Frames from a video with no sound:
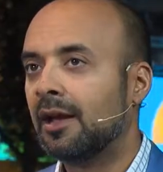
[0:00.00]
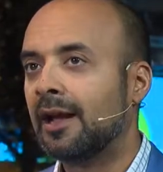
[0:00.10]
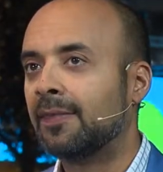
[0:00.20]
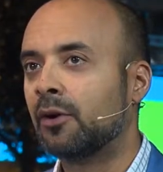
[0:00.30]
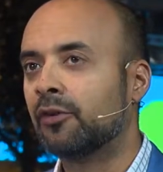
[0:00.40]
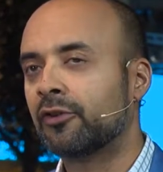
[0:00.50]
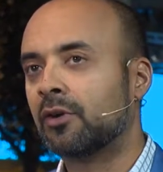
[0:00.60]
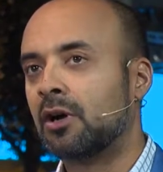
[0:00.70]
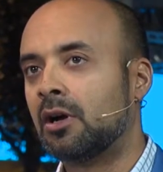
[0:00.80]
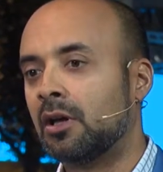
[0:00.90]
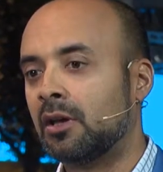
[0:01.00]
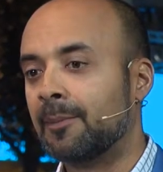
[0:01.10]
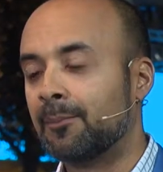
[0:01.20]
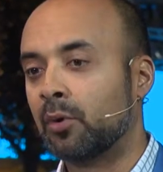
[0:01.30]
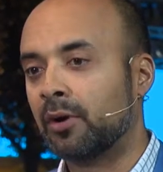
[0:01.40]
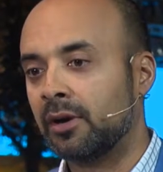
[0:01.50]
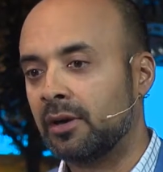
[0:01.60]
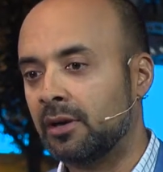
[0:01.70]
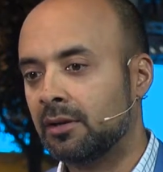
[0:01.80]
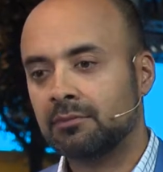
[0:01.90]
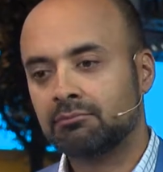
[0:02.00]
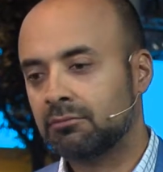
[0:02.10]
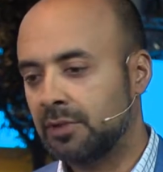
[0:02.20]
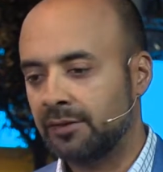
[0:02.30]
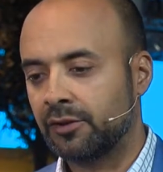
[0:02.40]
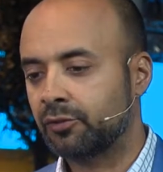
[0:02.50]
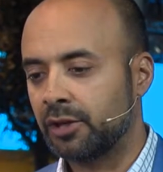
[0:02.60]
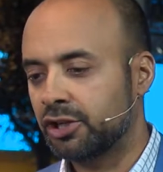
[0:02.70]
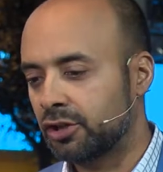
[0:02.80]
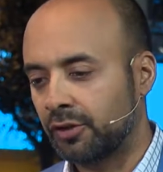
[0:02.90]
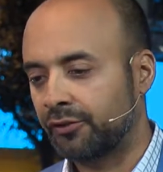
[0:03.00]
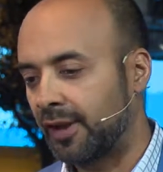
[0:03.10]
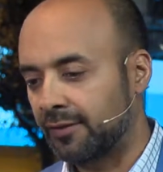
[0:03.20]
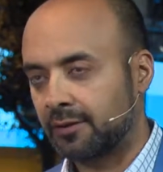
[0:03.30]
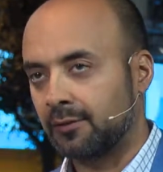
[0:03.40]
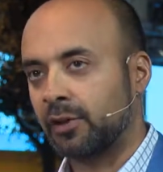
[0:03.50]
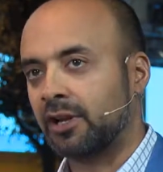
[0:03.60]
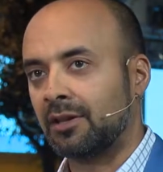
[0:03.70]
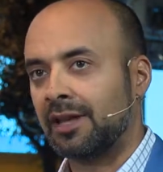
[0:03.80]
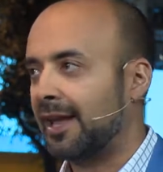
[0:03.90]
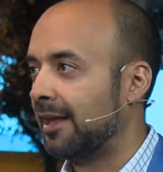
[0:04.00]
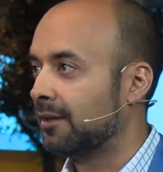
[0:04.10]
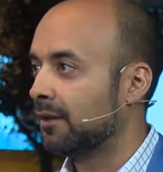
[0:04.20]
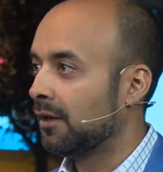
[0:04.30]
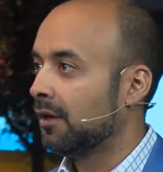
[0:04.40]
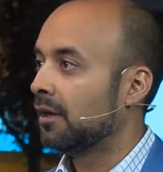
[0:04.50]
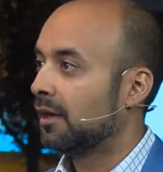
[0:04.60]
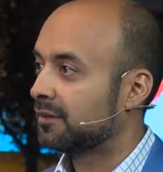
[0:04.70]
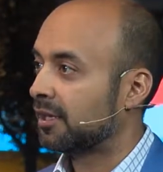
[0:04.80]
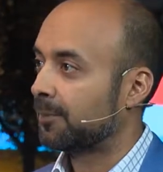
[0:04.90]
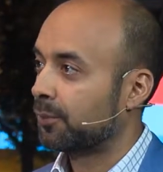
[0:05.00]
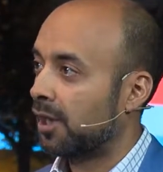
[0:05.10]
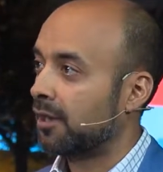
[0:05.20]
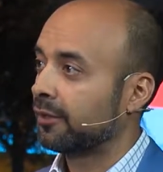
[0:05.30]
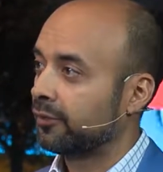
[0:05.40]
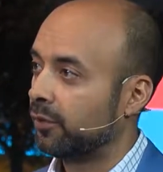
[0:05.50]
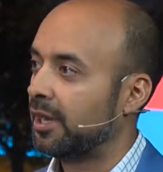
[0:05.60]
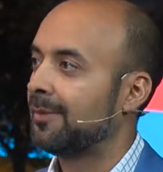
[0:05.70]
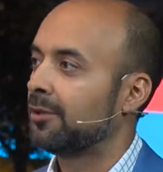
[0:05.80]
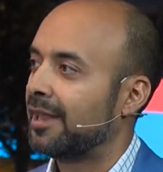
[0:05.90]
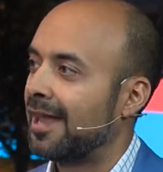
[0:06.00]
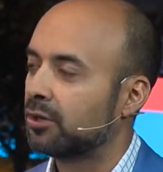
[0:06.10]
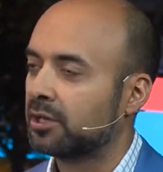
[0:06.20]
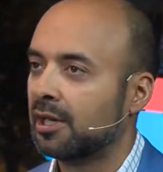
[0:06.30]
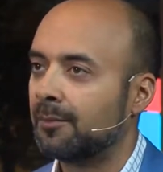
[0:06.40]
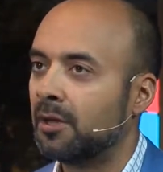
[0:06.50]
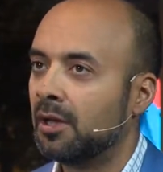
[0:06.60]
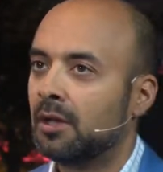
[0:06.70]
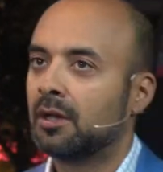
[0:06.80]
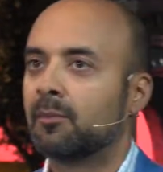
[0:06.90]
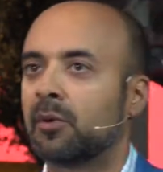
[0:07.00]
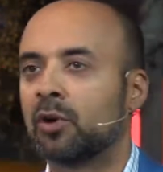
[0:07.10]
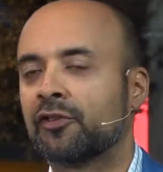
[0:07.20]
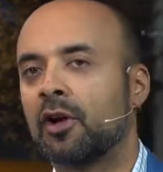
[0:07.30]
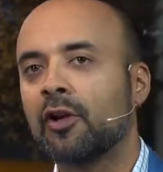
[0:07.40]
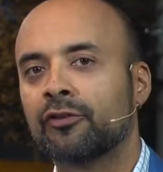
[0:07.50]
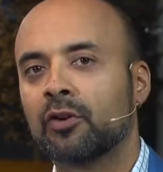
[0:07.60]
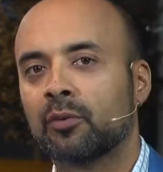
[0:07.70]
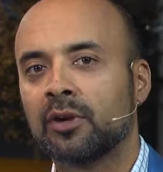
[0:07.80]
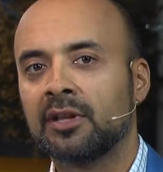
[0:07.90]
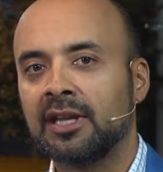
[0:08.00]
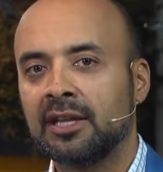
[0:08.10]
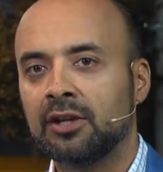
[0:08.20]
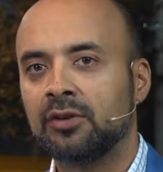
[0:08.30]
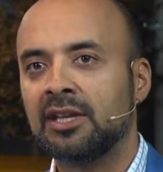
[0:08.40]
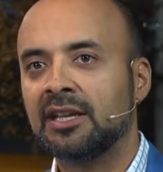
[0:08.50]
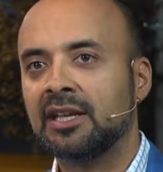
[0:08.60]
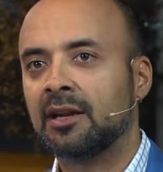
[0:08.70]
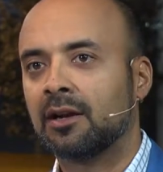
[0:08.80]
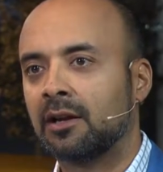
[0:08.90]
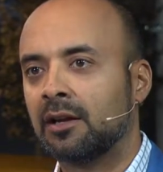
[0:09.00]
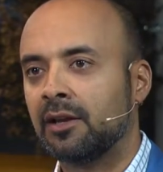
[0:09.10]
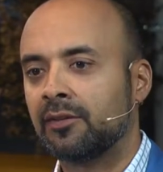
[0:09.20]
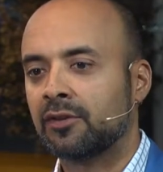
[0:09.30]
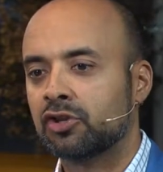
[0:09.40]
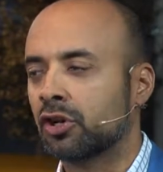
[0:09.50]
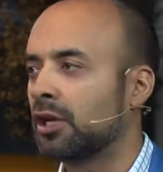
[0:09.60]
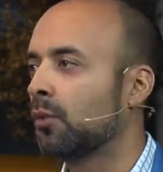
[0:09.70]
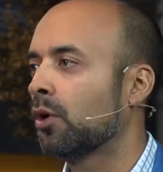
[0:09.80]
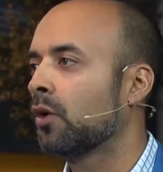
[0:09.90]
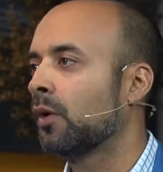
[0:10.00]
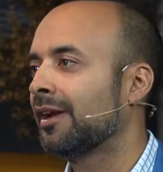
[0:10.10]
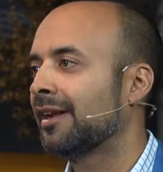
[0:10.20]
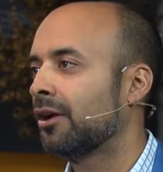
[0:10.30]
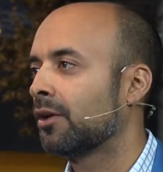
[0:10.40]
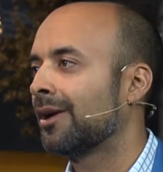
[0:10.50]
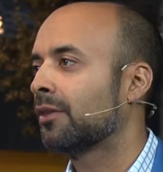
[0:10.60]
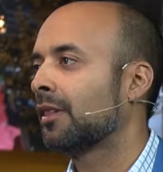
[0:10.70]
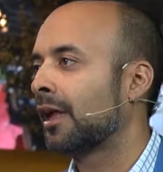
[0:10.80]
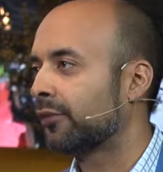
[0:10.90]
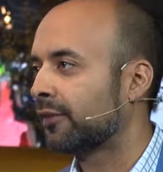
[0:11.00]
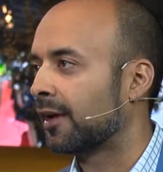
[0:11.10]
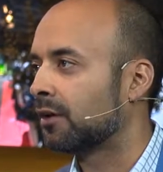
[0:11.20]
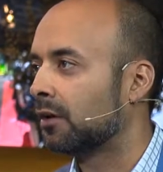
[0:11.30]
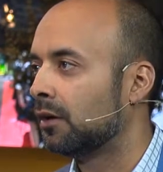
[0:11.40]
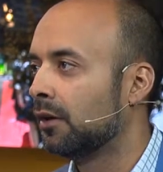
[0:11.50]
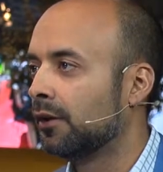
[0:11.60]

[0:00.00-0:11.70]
And those are all important in the traditional sense of we're going to land a set of products to enable an outcome. But what's also really unique here is the journey we're going down around life cycle.